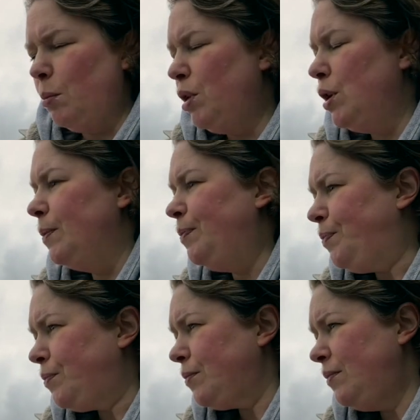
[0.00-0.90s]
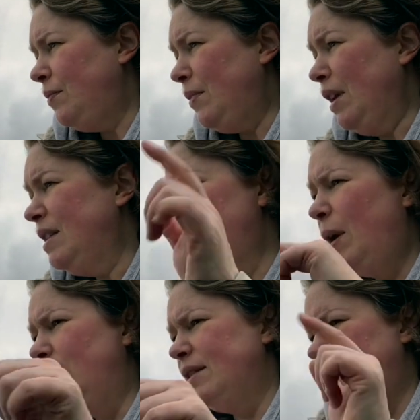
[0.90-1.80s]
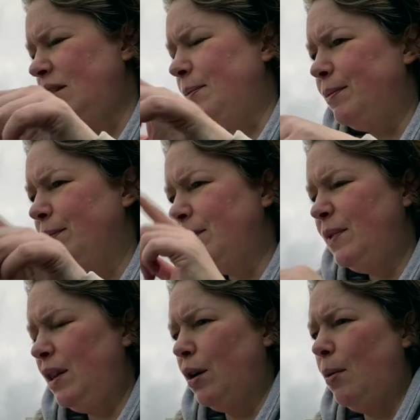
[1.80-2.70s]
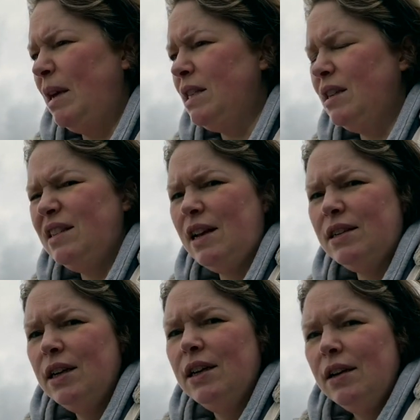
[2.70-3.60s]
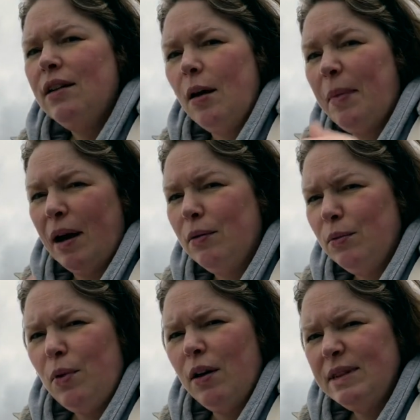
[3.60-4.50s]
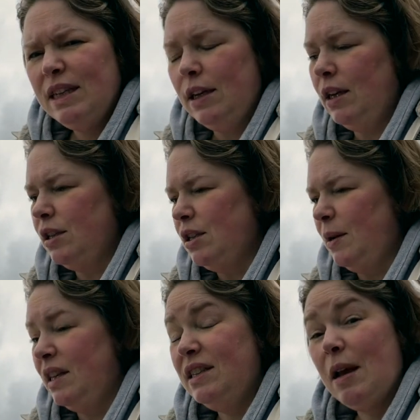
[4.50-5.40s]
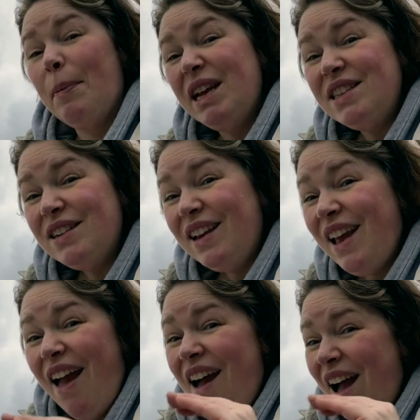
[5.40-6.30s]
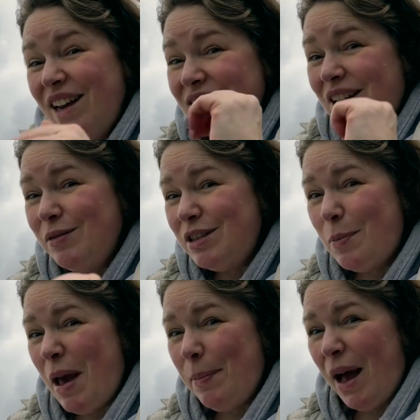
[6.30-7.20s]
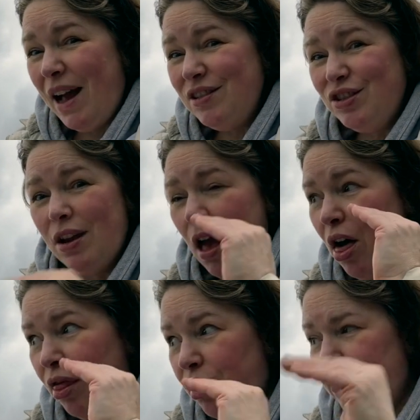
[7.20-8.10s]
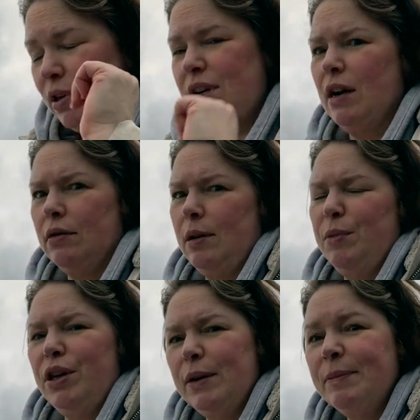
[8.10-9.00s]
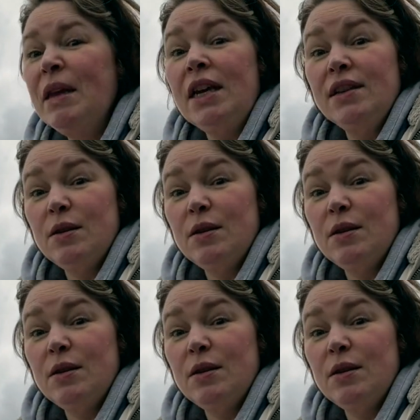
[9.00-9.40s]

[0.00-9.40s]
manure. And so I asked him in the comments, I said about what I was thinking of doing, and he said basically anytime there's a bare patch, throw down green manure. So